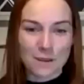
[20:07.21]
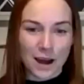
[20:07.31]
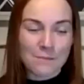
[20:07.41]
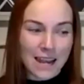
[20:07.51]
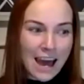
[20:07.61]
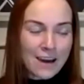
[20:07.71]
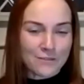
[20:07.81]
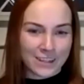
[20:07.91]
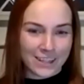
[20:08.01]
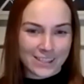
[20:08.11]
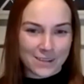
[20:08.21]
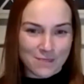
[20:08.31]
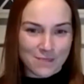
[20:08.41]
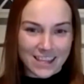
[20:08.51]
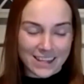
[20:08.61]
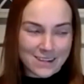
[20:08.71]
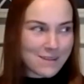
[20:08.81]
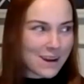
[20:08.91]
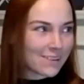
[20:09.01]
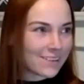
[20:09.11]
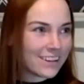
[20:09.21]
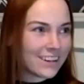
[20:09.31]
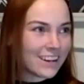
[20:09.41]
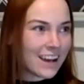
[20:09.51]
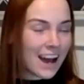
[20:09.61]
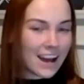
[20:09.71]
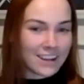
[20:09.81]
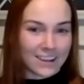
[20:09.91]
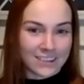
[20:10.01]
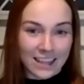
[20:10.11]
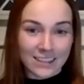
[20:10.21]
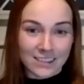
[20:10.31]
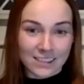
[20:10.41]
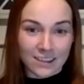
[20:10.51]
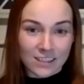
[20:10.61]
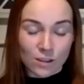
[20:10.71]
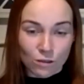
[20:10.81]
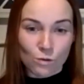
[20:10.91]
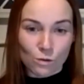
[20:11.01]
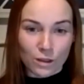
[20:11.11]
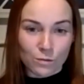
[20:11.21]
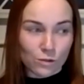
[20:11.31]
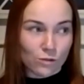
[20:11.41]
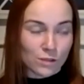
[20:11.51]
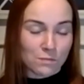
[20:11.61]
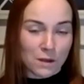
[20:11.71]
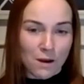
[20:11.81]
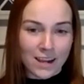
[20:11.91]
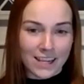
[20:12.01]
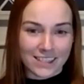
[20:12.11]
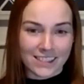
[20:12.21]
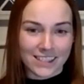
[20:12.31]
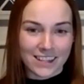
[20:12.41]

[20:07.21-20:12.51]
laughing because I'm thinking about that's a thought that would cross my mind.